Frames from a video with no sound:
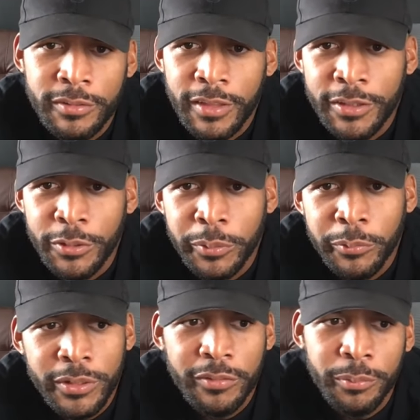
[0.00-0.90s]
It's like, do we
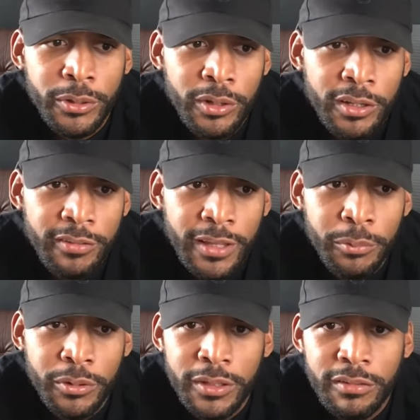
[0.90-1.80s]
want to spend all this
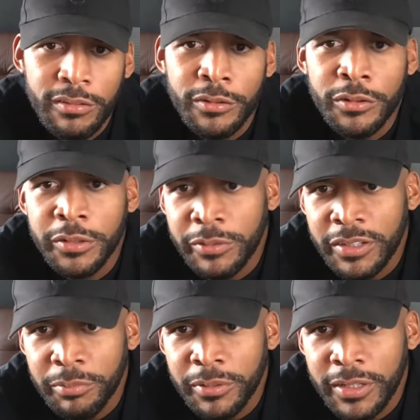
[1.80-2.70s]
time on this or do we
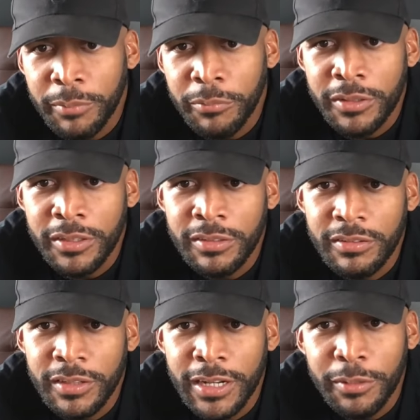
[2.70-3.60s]
want to spend time on
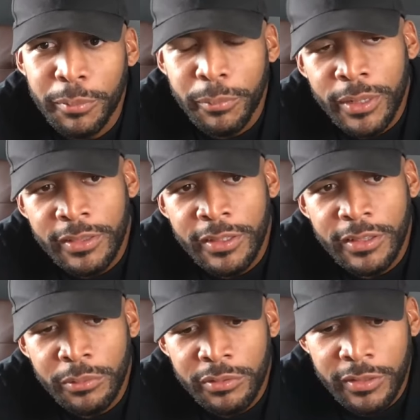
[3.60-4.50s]
this? And I remember, I think
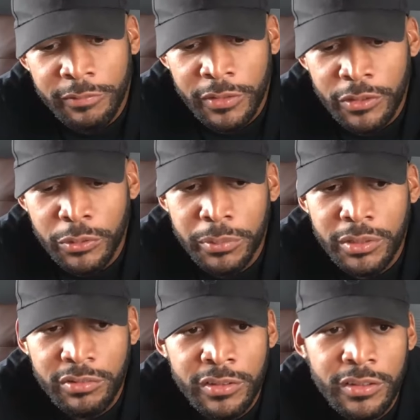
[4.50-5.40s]
there was stuff that you
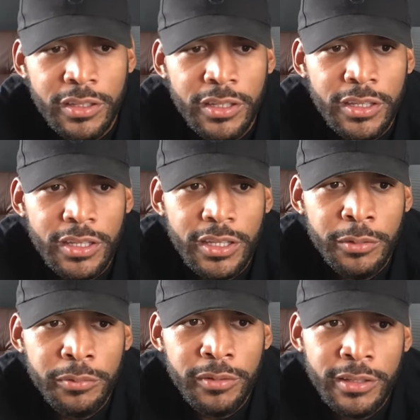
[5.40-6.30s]
mentioned.
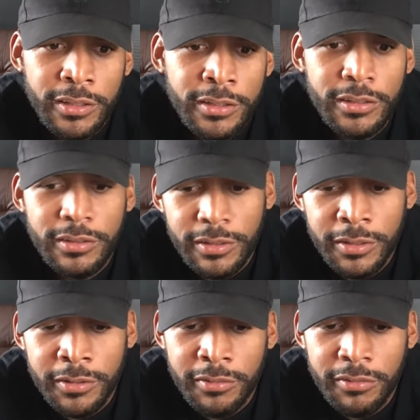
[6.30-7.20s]
It was like, look,
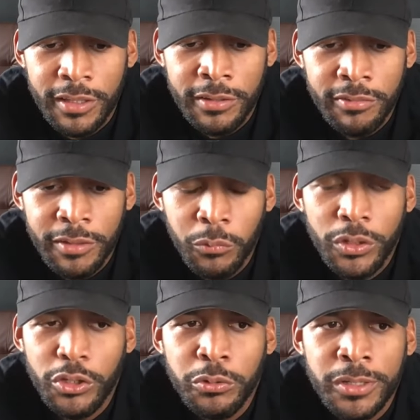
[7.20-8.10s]
and it's like,
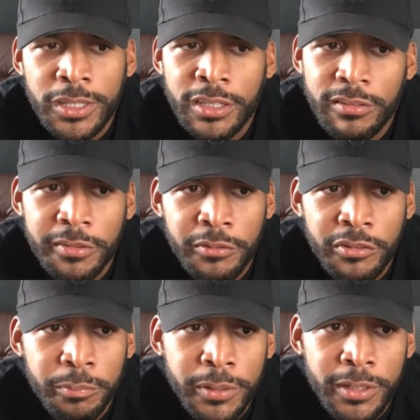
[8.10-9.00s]
what do you need too?
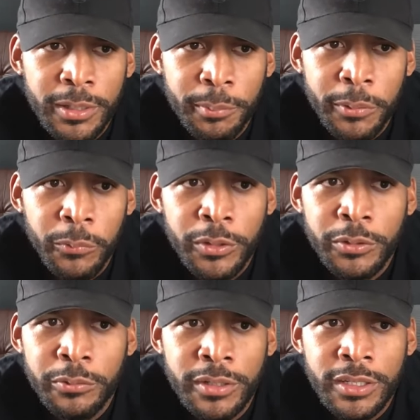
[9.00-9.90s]
Just speaking up, like, what do
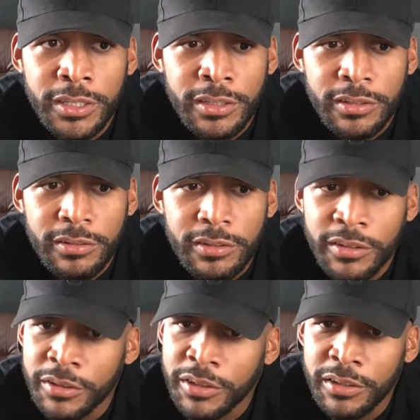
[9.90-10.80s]
you need?
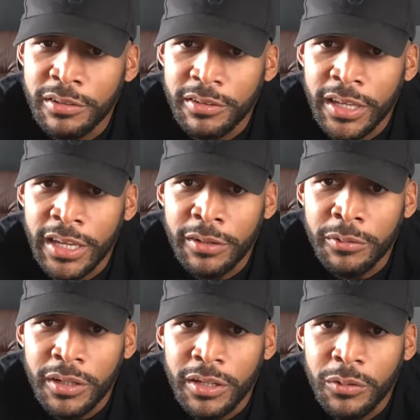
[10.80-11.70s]
You know,
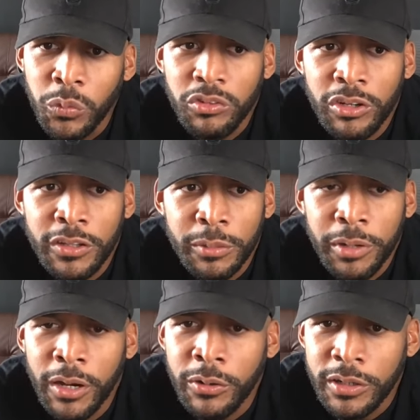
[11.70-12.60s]
and which are the
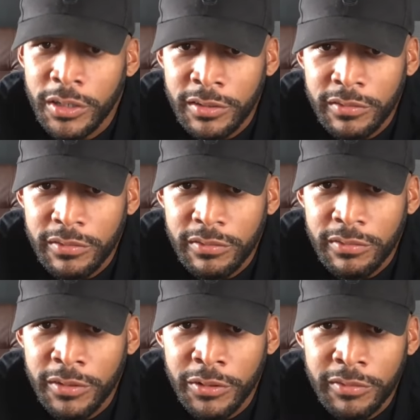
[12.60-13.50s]
priorities?
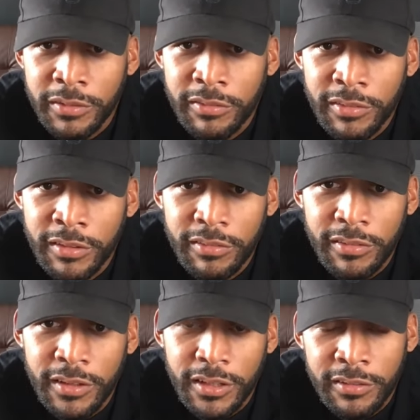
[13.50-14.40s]
You know, is
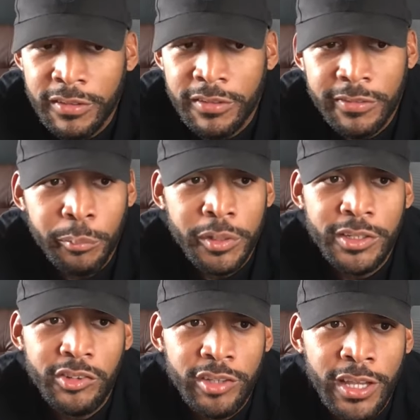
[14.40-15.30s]
this the
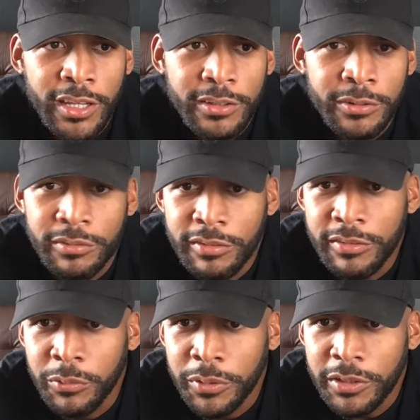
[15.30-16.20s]
money shot or is this
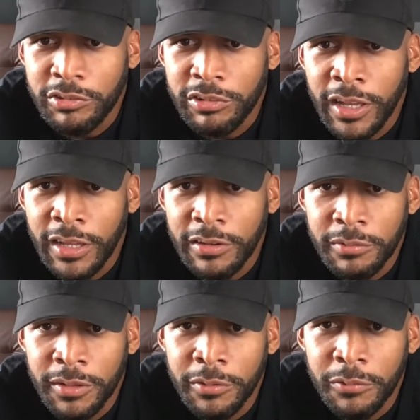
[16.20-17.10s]
a quicker shot?
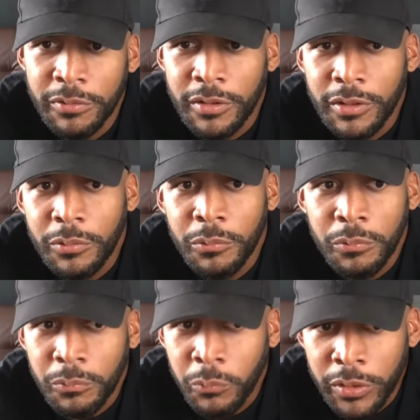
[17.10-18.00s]
Like,
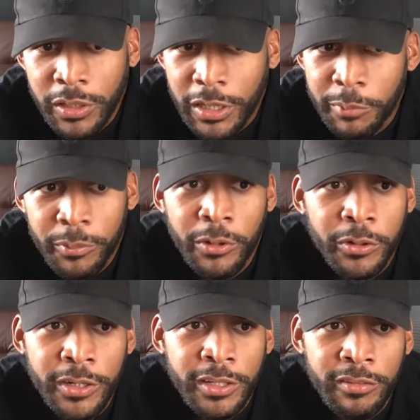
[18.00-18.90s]
where are our
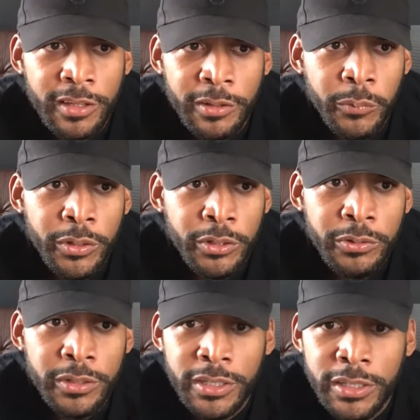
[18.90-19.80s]
priorities at and what do
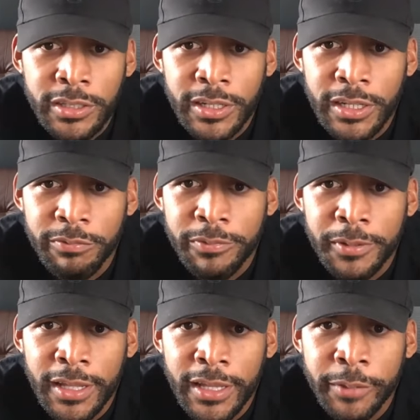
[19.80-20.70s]
you need? And I
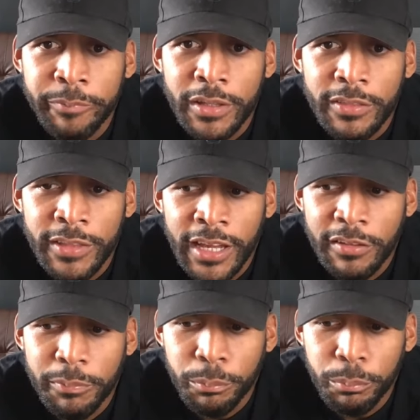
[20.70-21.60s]
feel like
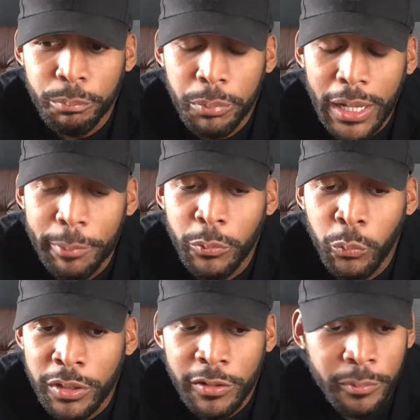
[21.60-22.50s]
that's probably
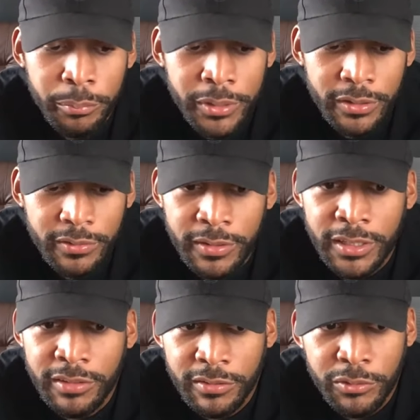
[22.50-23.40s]
one of the biggest
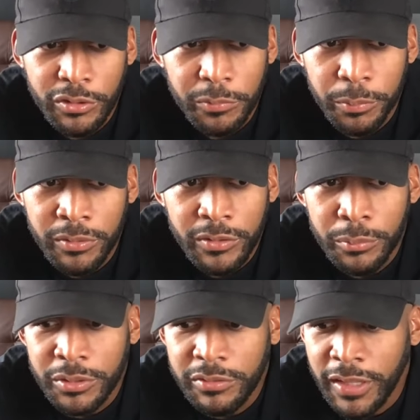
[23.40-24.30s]
things, because you can spend so
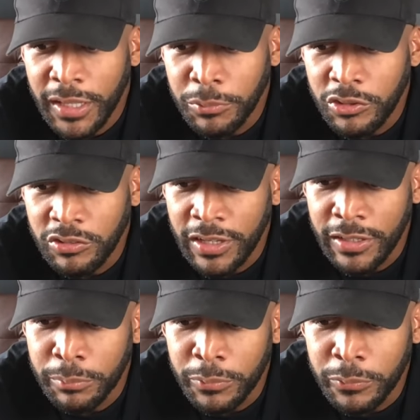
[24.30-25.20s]
much time on shot
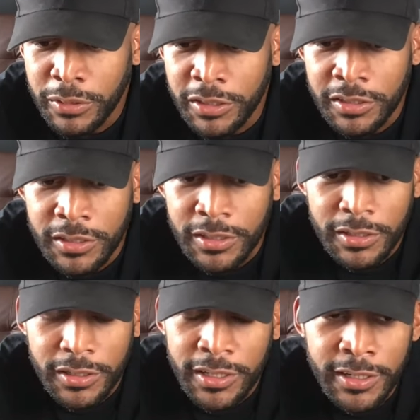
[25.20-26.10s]
number one
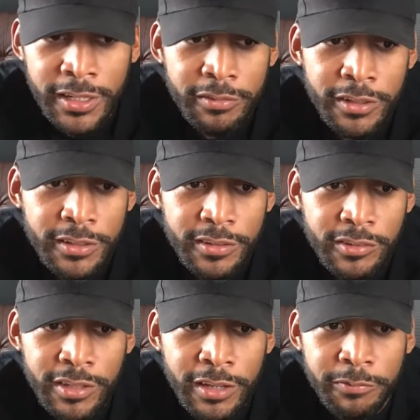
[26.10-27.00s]
and never get to
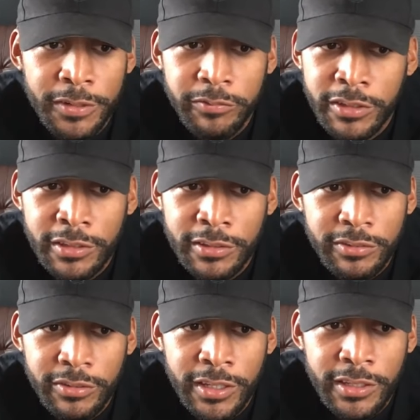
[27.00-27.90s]
shot 50.
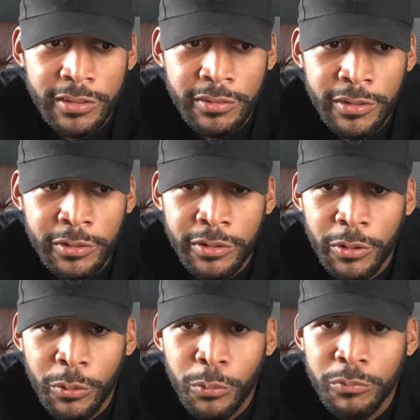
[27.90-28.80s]
It's like, you know, the
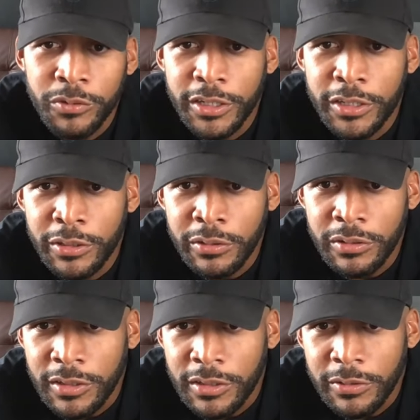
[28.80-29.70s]
whole
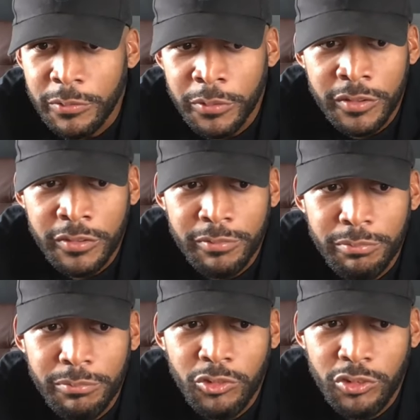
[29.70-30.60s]
video was
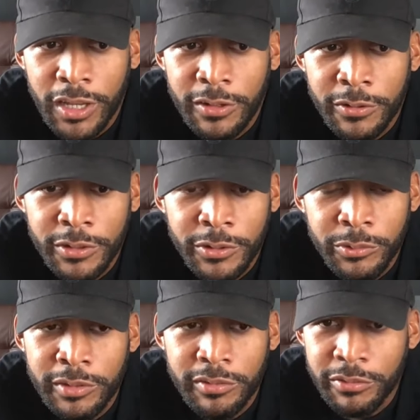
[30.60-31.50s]
shot on a
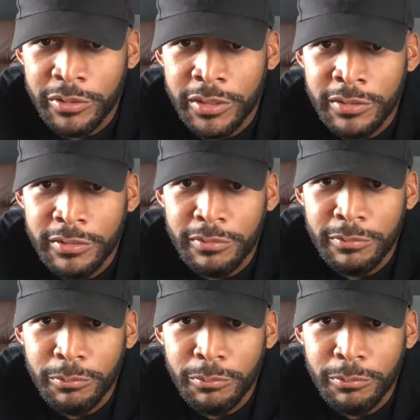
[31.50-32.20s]
green screen.